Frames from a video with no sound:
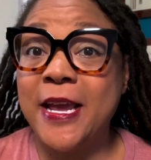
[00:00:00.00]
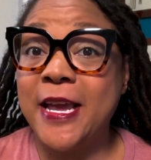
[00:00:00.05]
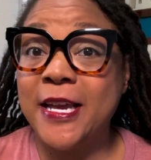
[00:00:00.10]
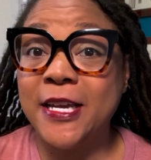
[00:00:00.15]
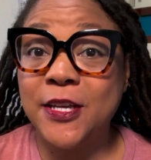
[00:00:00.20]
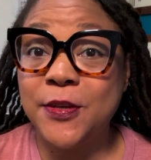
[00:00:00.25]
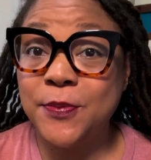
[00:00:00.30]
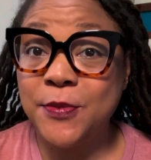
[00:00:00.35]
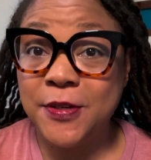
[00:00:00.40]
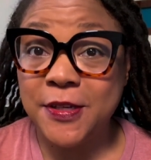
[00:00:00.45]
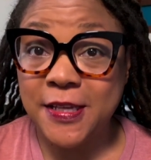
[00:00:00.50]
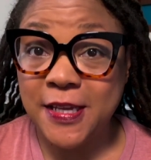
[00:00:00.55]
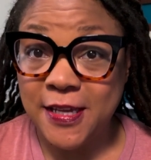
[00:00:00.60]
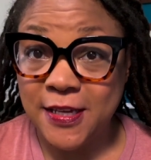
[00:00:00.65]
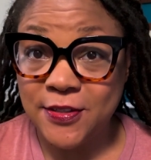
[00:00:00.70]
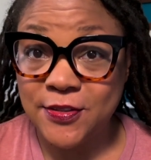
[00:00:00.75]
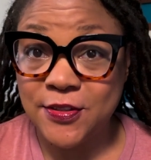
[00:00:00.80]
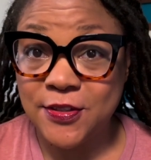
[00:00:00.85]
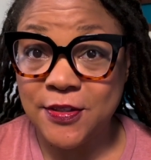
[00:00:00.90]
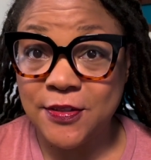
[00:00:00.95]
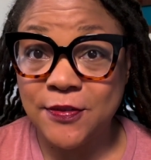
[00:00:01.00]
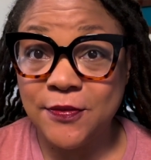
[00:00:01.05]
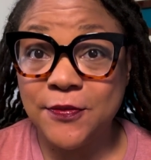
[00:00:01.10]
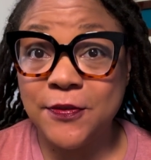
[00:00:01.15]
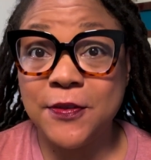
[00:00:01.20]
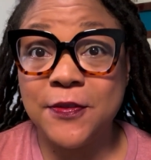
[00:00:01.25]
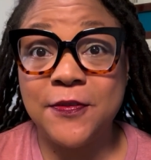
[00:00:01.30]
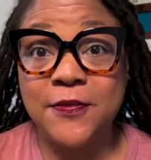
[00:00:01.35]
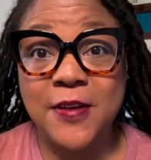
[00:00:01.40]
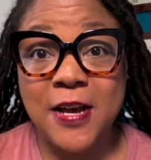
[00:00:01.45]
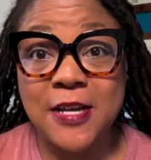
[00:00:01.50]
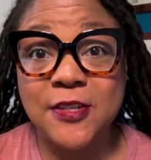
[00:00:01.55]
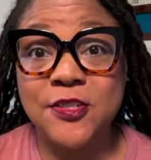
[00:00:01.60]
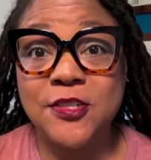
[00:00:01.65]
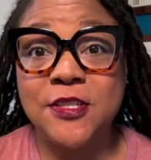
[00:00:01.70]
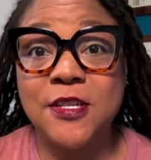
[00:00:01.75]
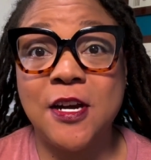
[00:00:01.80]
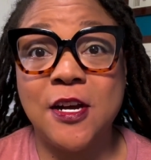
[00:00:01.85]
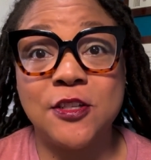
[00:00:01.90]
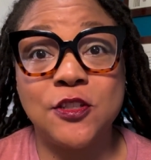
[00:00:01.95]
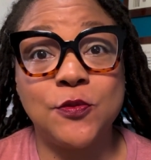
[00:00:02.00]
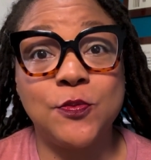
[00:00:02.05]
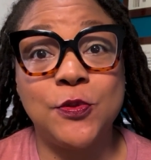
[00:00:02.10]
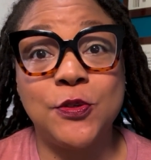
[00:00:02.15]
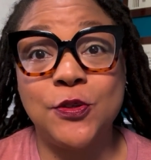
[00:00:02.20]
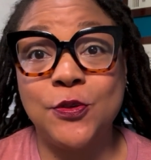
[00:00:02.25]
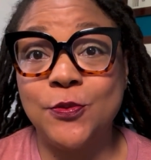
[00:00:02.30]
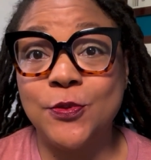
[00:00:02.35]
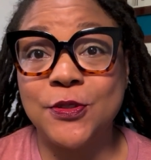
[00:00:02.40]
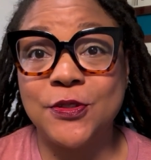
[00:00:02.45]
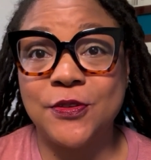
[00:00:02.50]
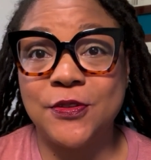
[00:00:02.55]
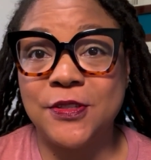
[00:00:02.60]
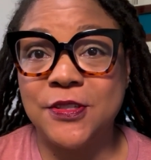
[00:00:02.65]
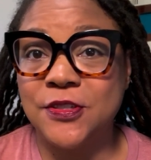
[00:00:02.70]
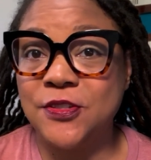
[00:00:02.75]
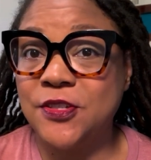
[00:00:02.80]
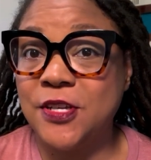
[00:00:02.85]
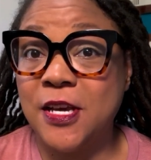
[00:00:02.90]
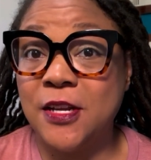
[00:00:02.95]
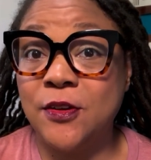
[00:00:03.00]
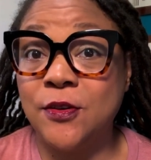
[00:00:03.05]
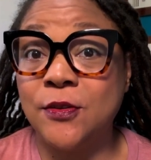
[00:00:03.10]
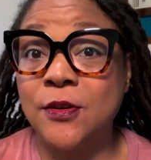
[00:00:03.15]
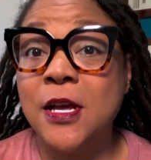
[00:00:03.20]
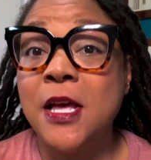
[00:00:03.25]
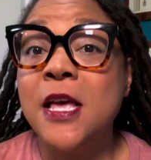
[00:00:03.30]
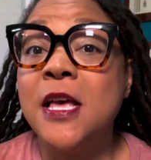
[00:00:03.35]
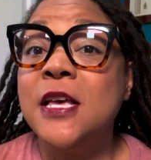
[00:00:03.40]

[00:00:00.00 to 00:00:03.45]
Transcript: and communication for fashion entrepreneurs on this channel.